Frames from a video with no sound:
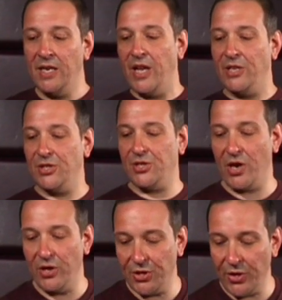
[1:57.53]
It just
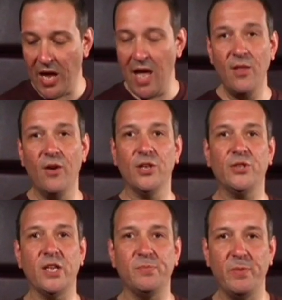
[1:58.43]
shows you how long a
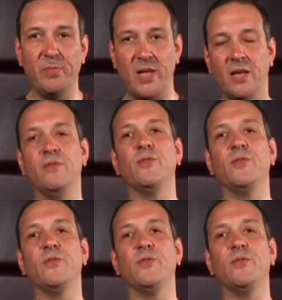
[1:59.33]
track's been playing